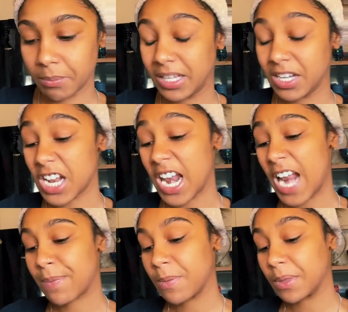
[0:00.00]
But there's a
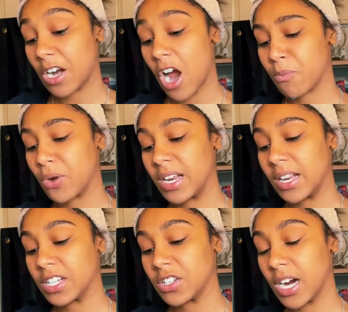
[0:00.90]
lot of people that are
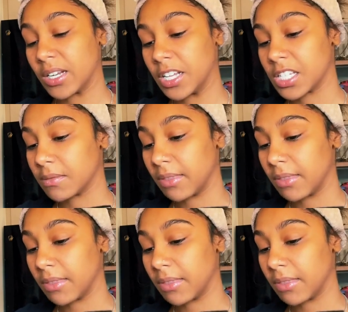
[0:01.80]
operating in this darkness.